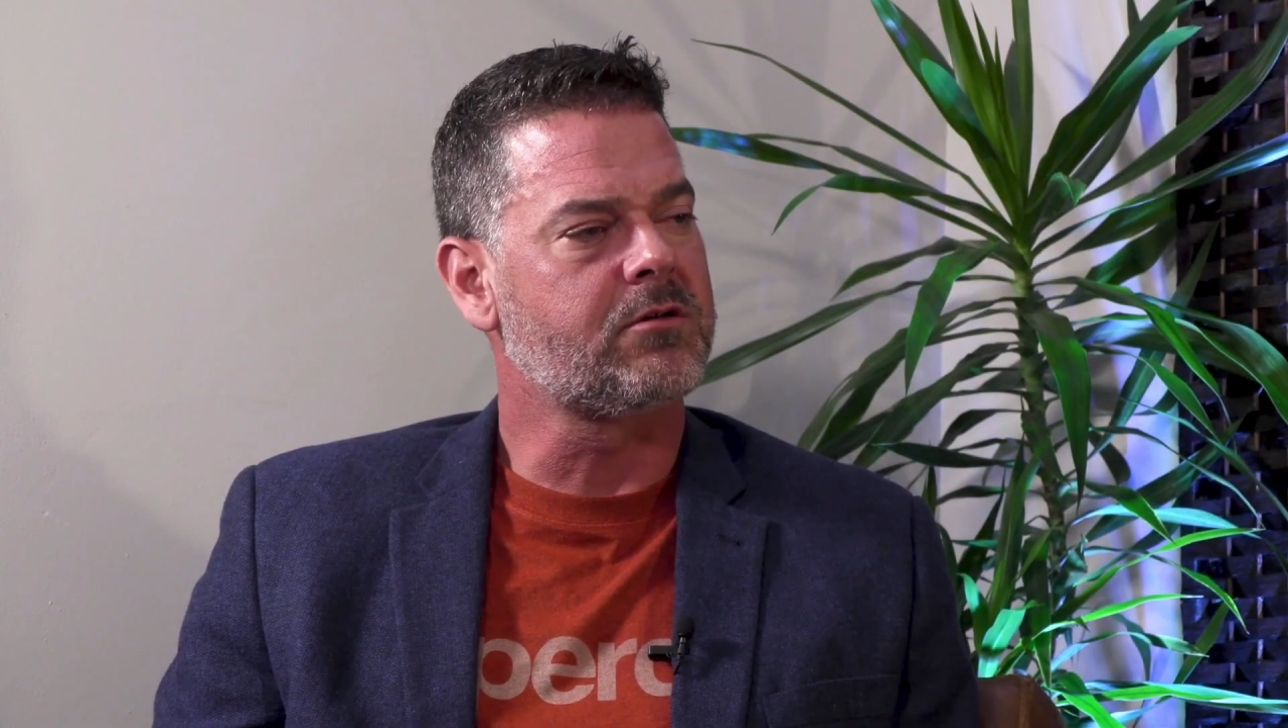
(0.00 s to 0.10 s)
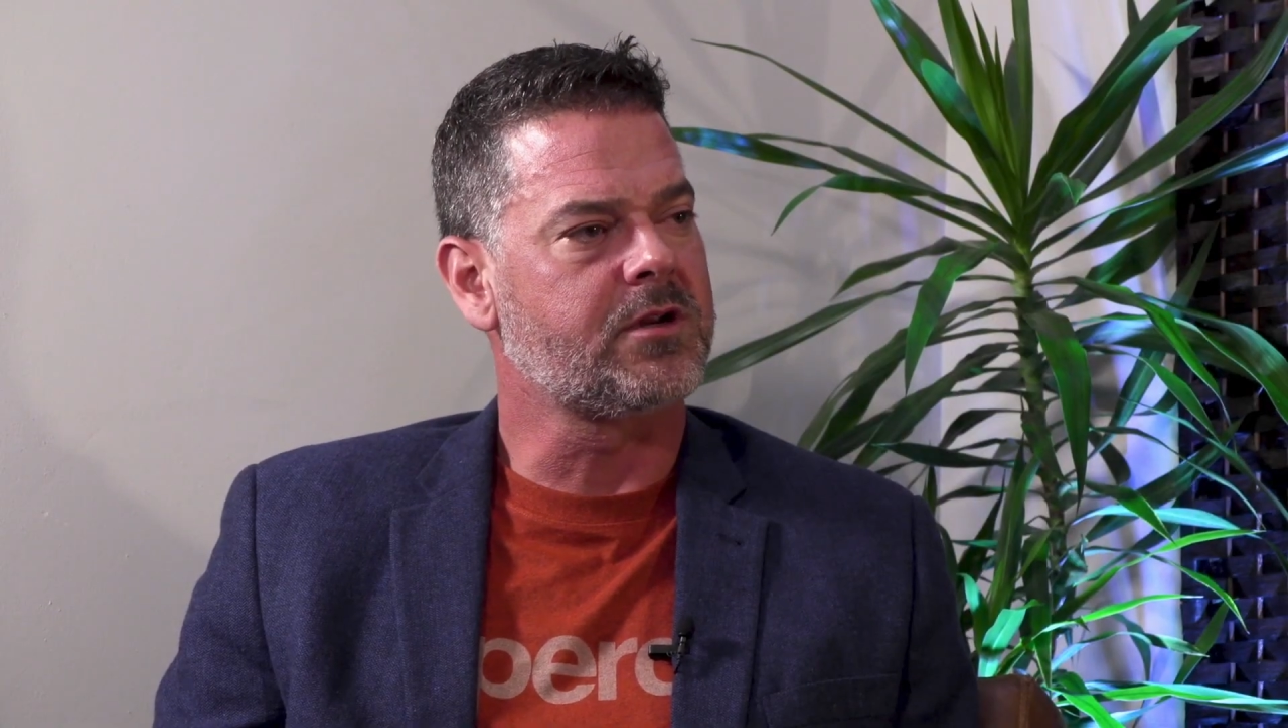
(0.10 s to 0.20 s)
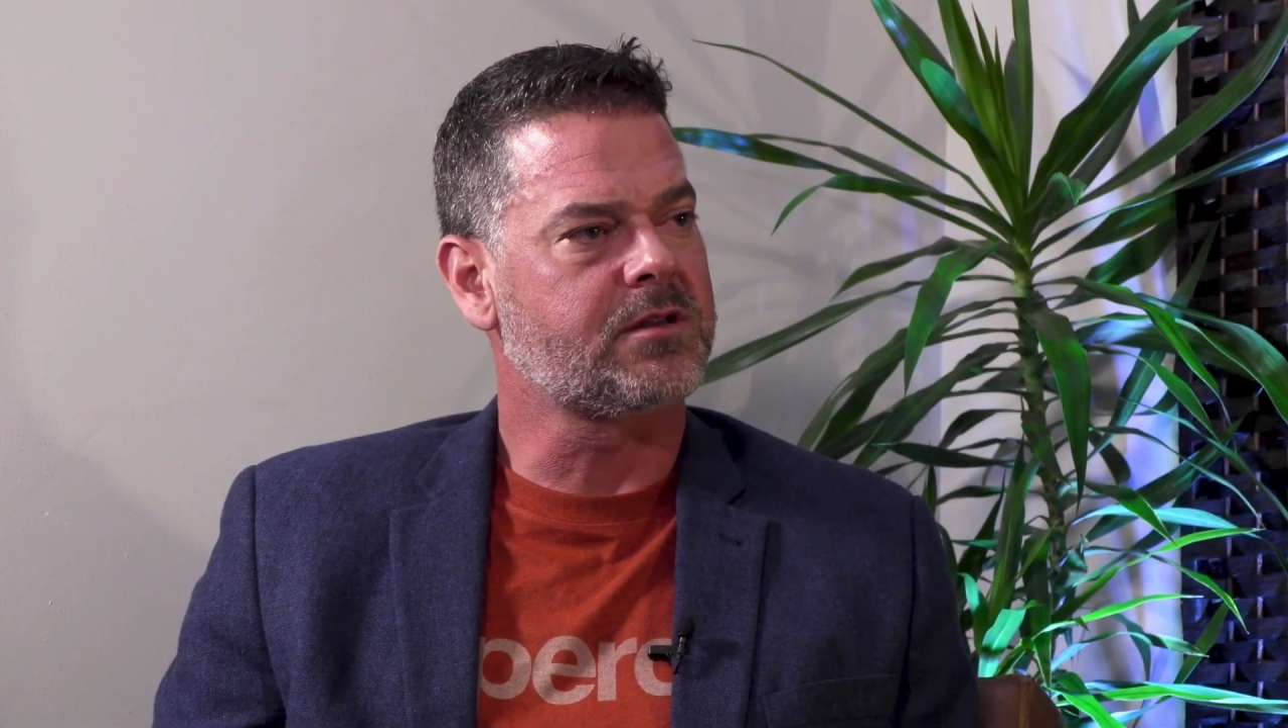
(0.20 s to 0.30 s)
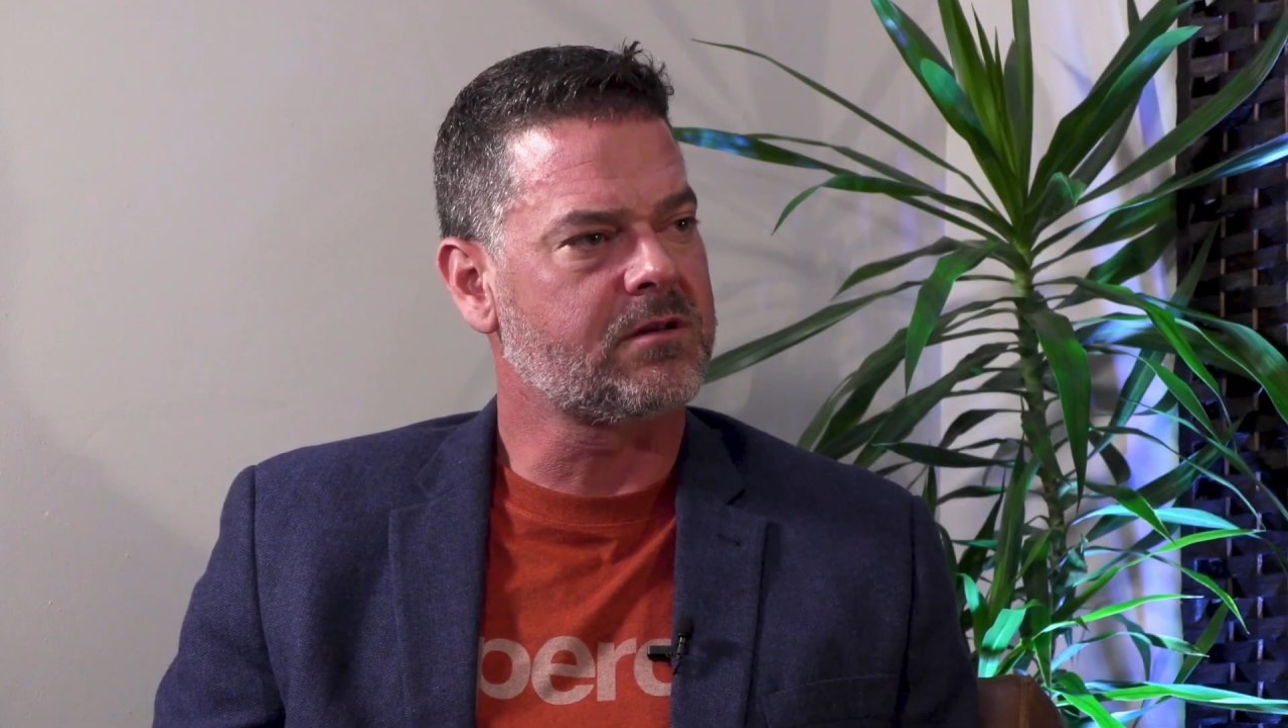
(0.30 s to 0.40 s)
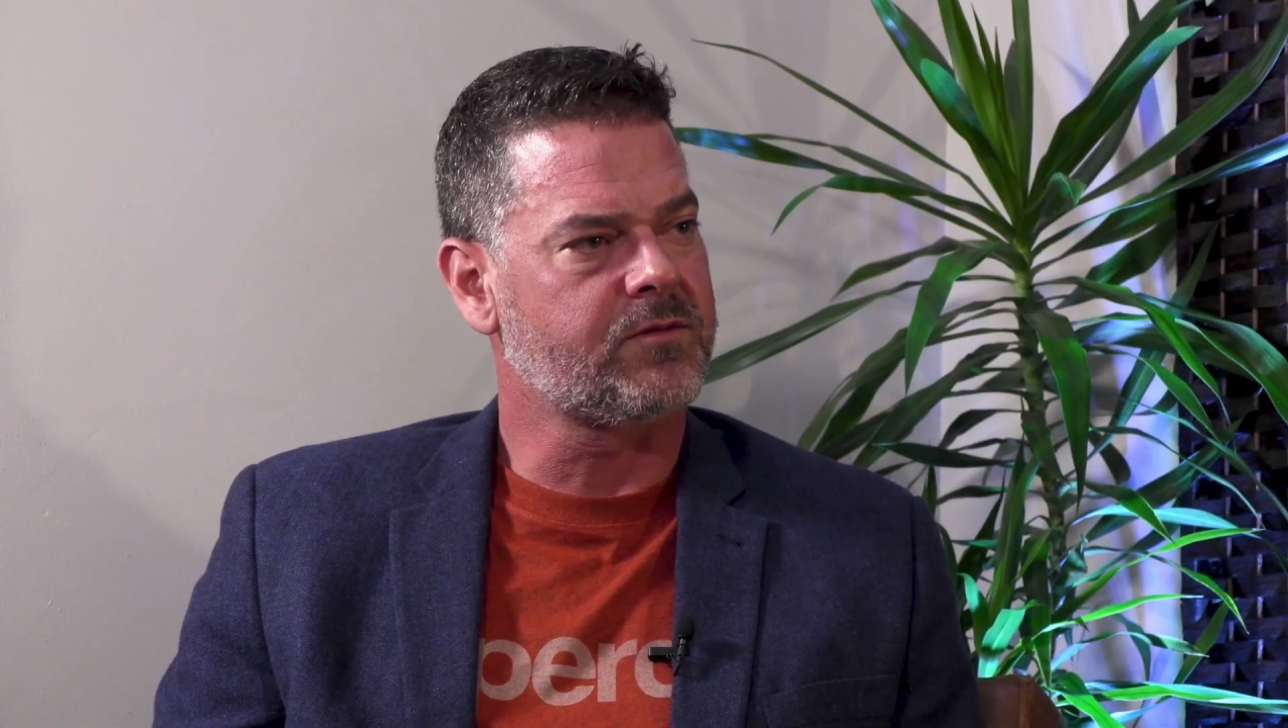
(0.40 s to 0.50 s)

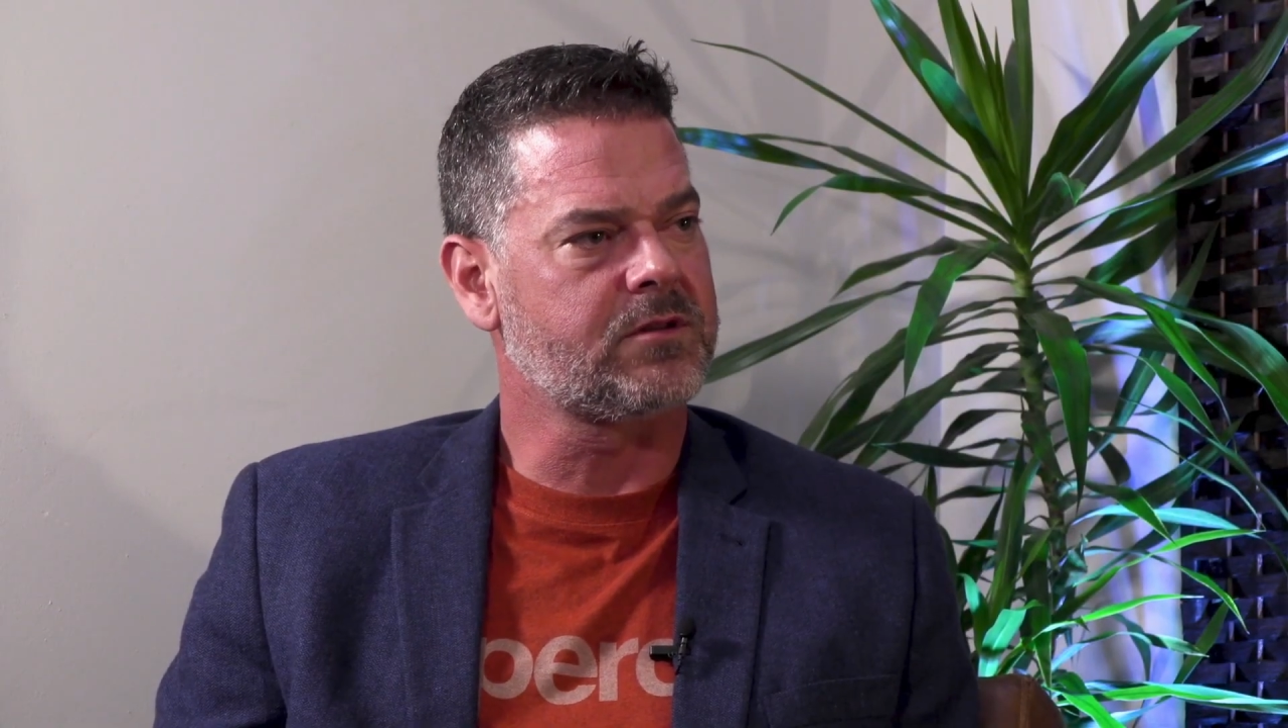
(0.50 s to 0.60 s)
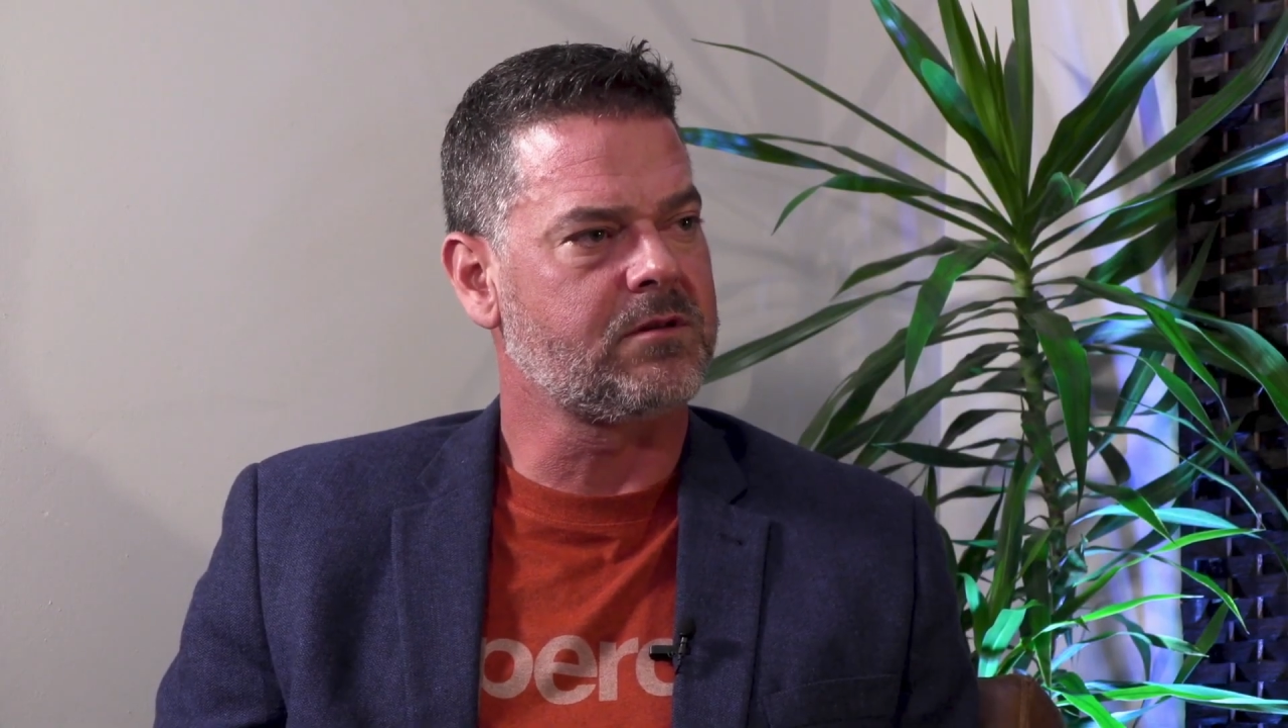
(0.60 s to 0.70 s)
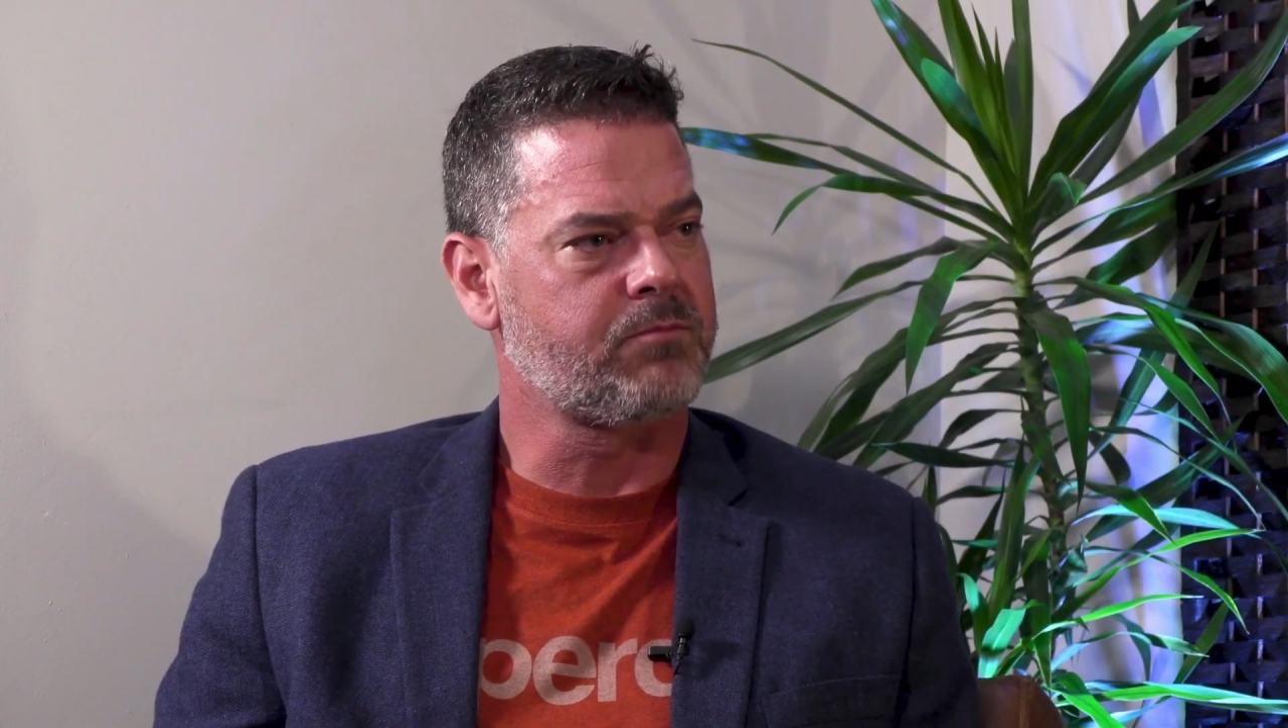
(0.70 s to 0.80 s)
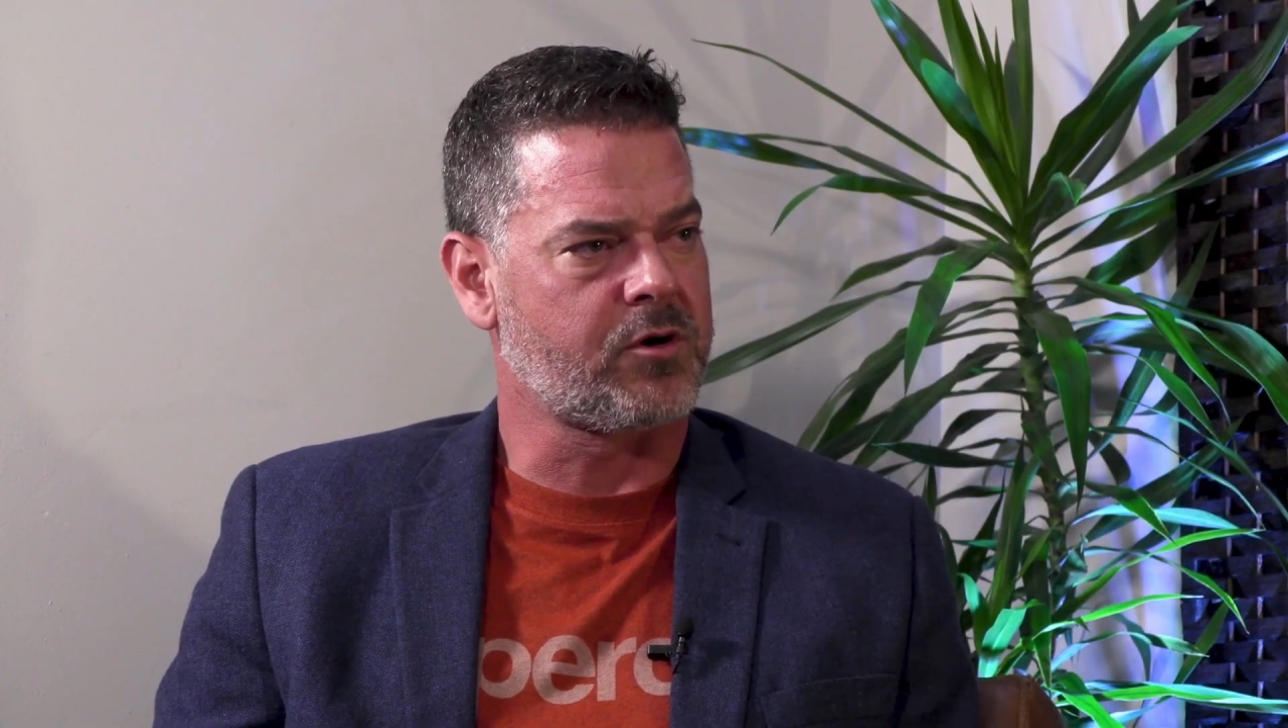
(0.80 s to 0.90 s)
connectivity